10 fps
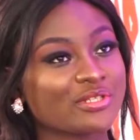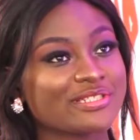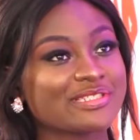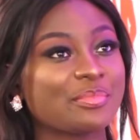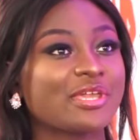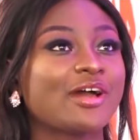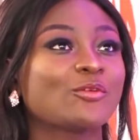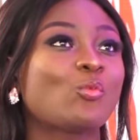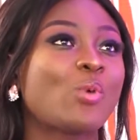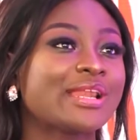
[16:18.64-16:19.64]
wanted to pick
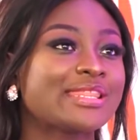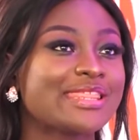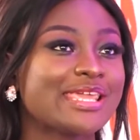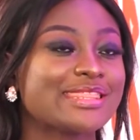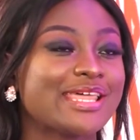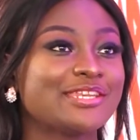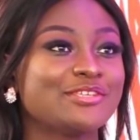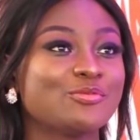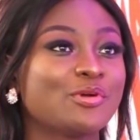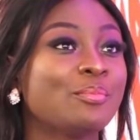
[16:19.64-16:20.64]
out one thing that
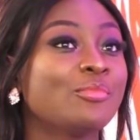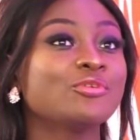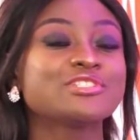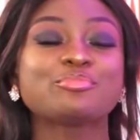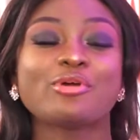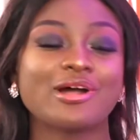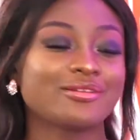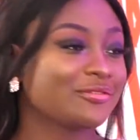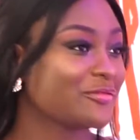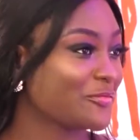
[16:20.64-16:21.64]
you were most
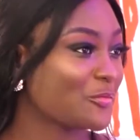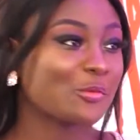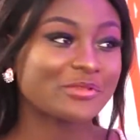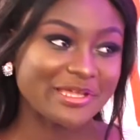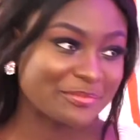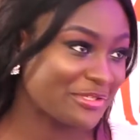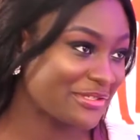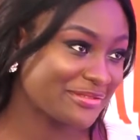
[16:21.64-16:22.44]
proud of, what would that be?